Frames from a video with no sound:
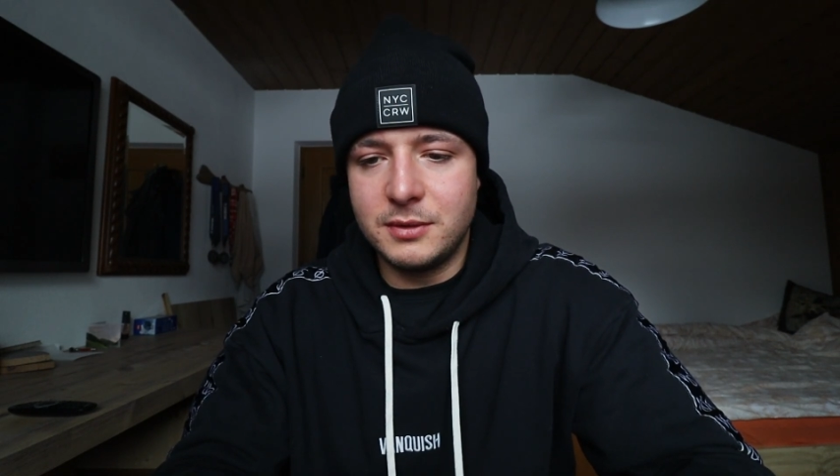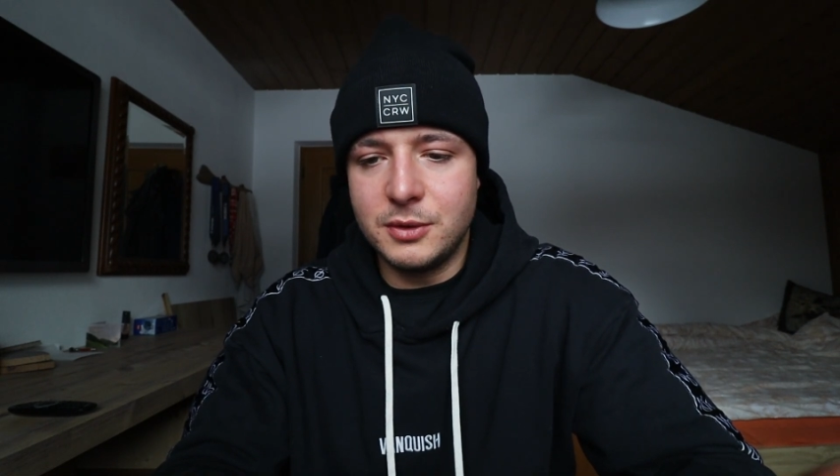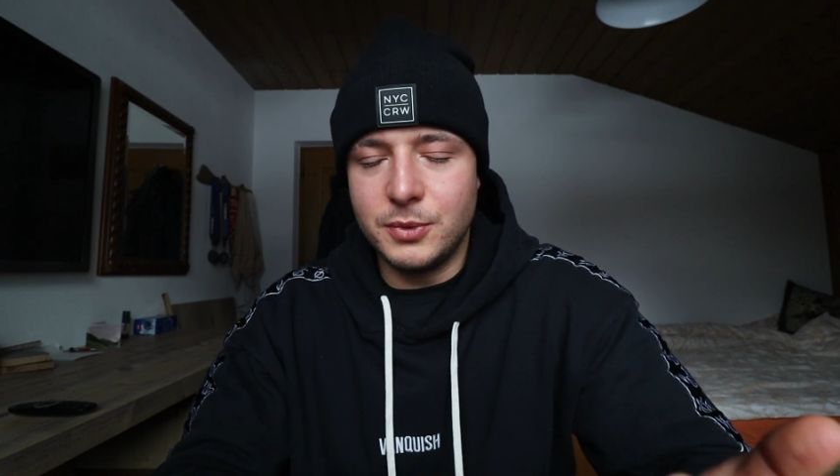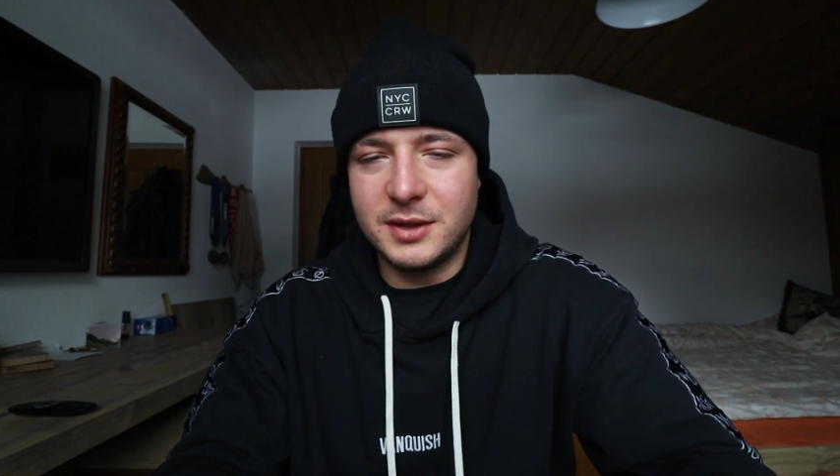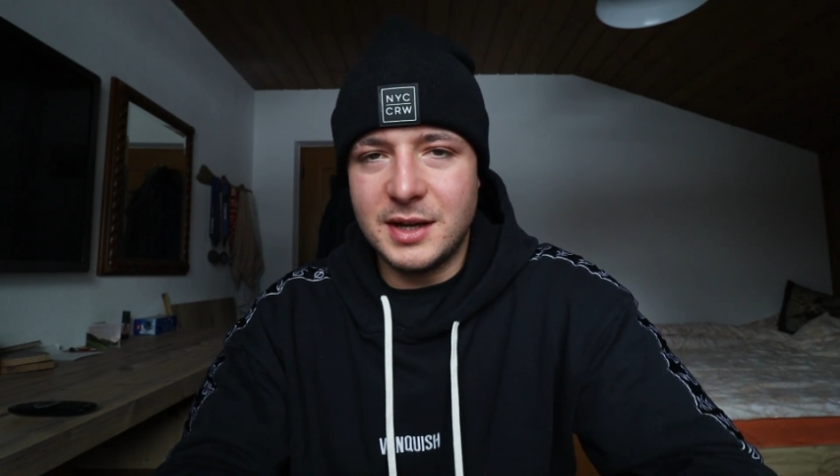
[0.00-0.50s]

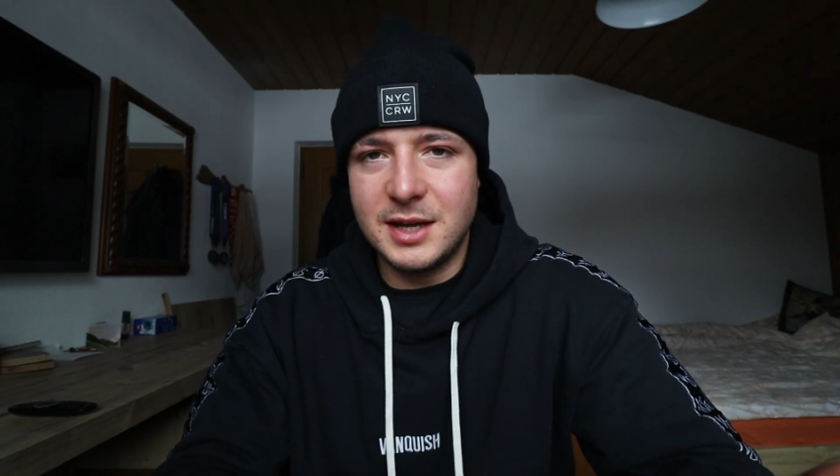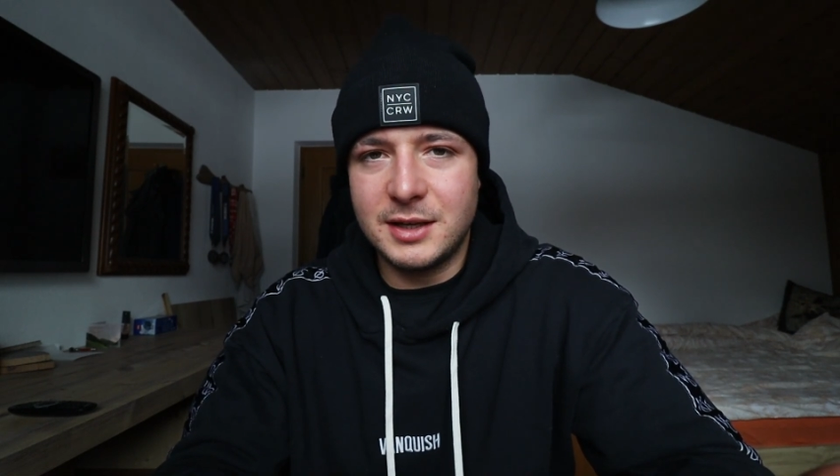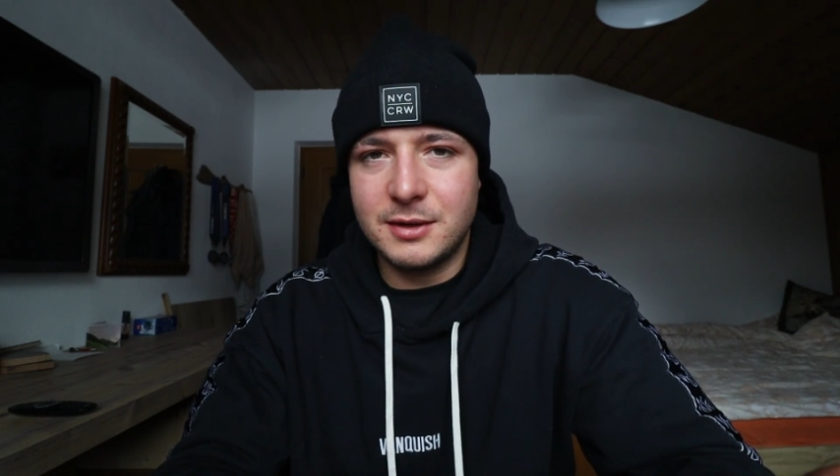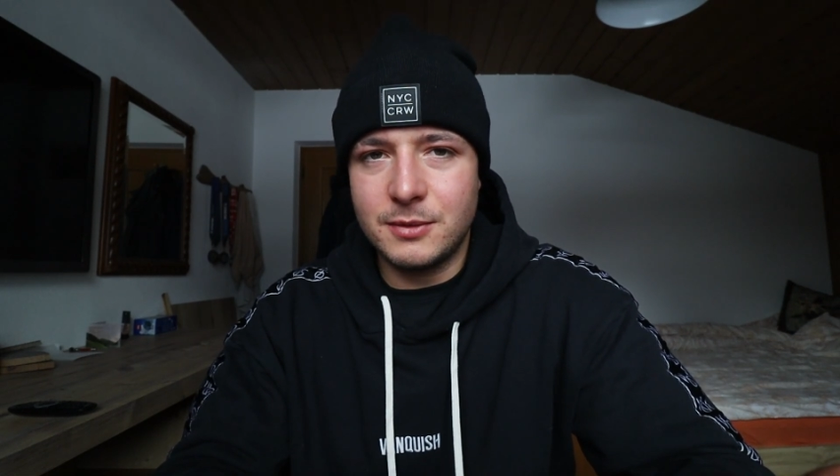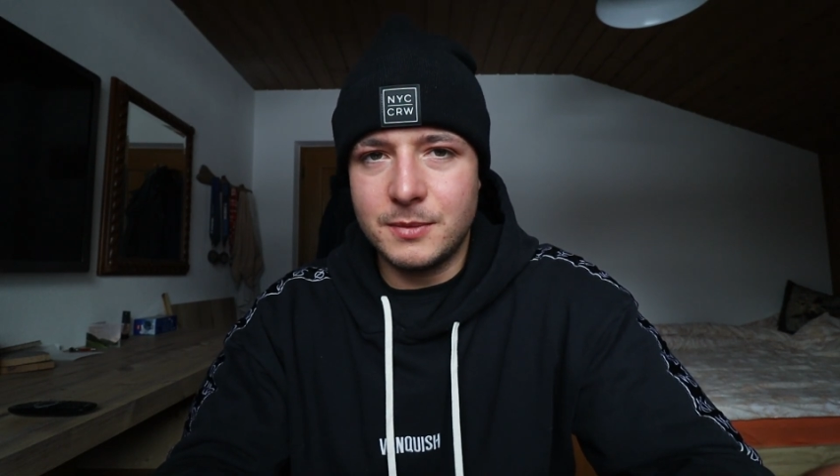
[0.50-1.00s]
you would
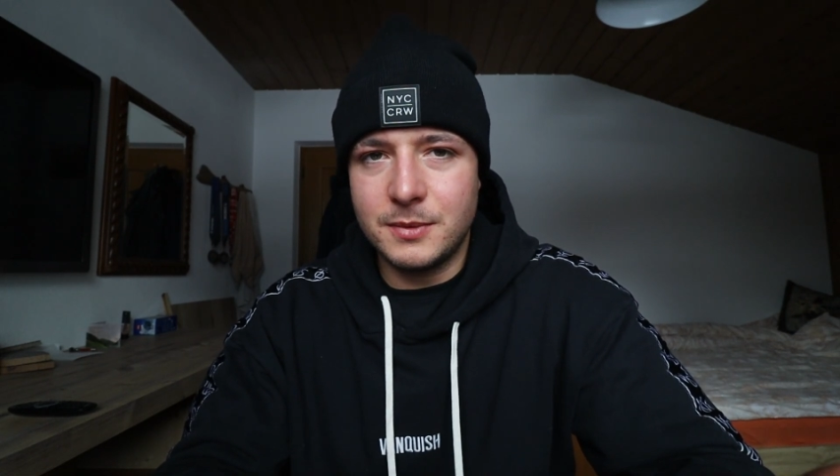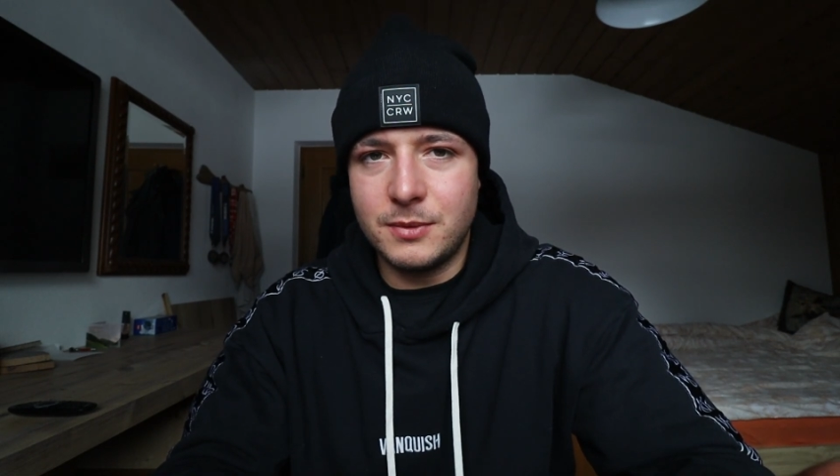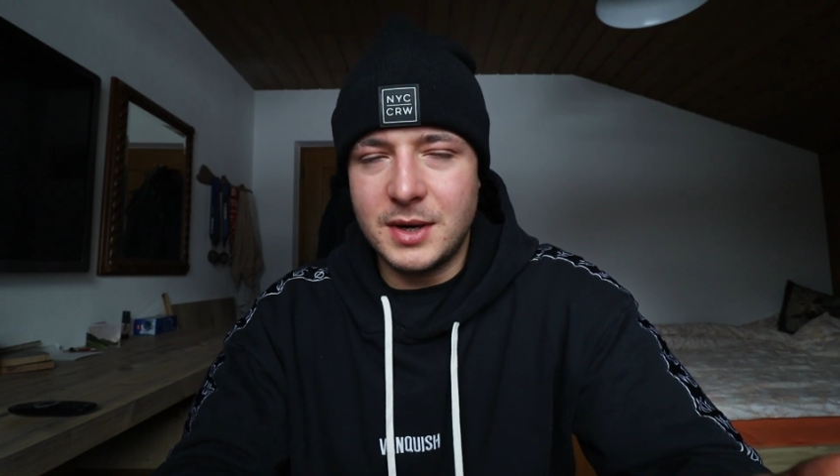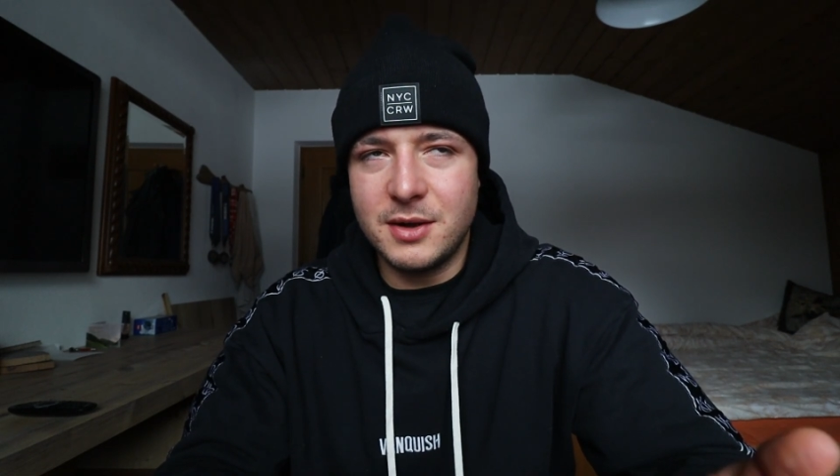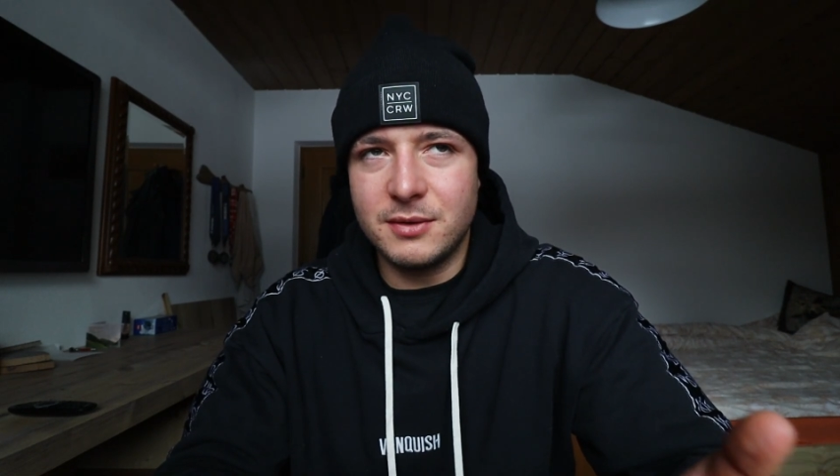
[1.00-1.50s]
take
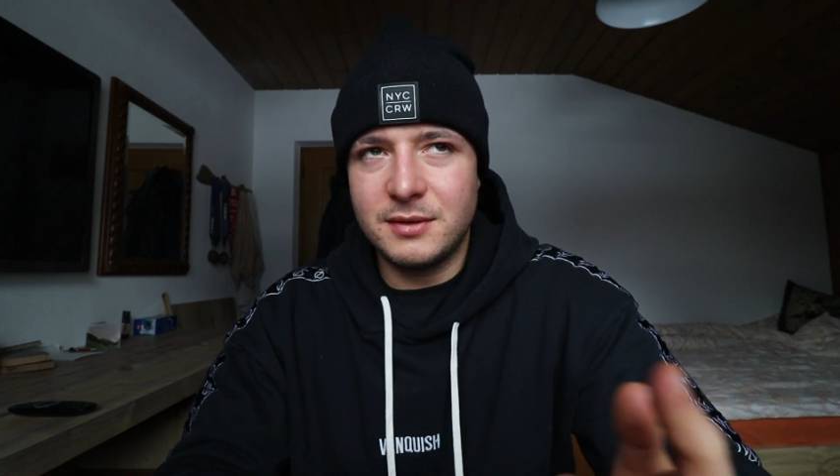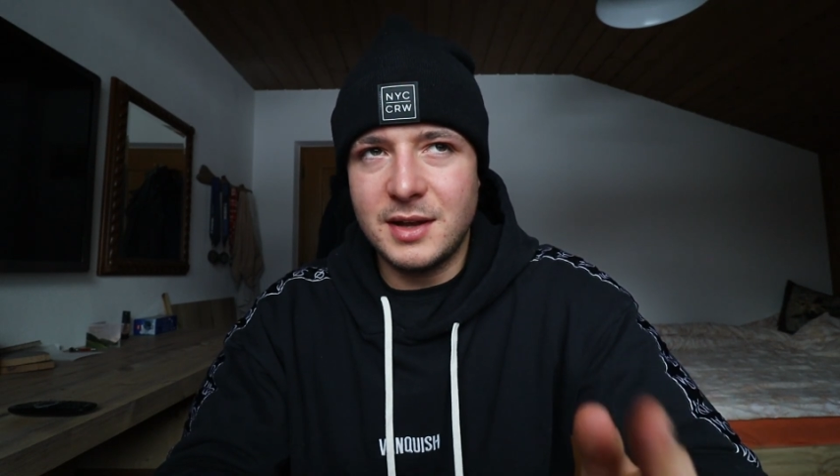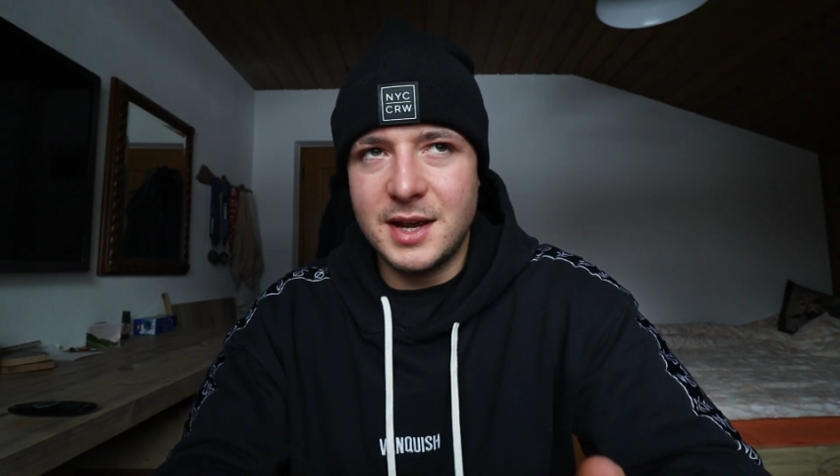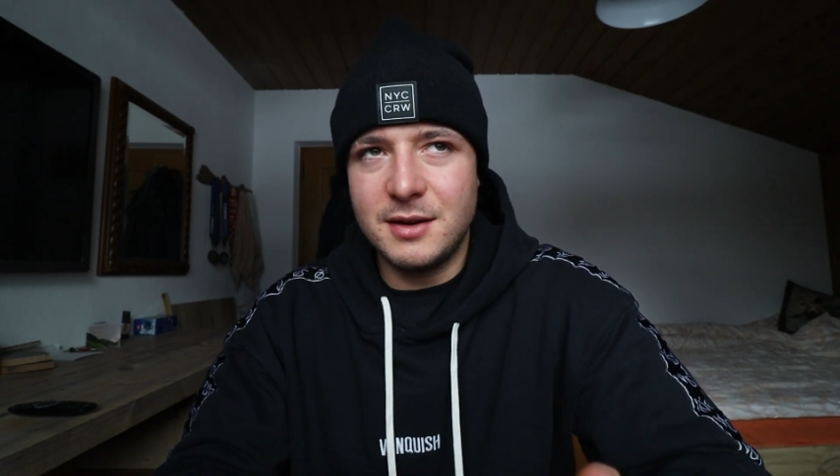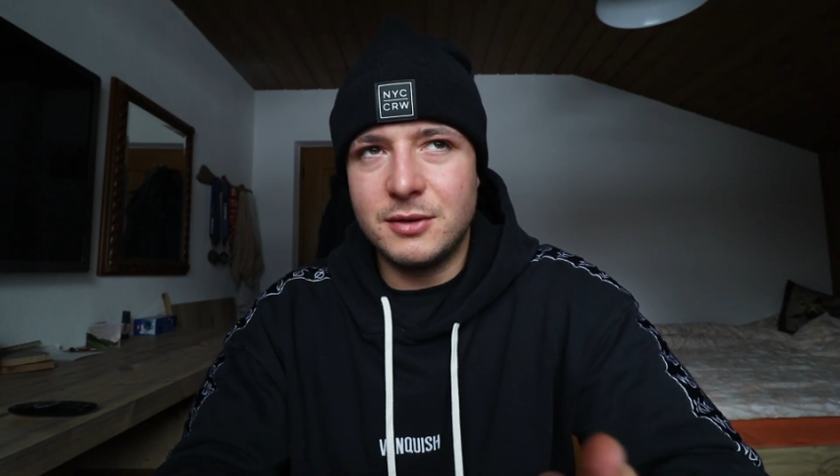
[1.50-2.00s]
around
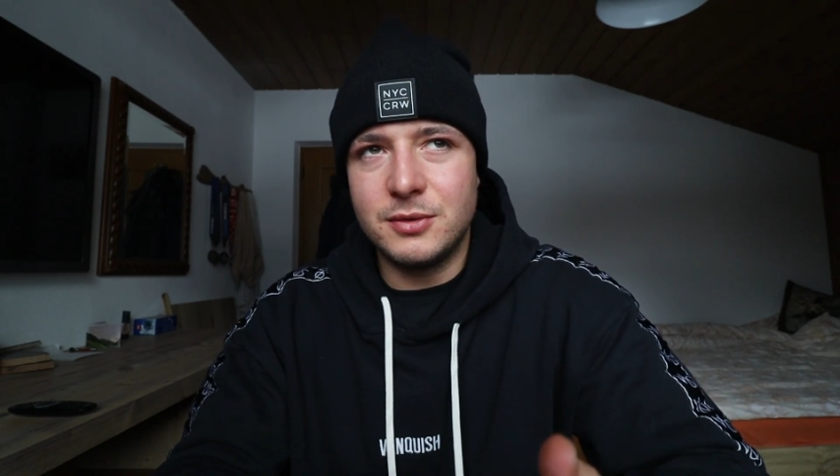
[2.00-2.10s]
10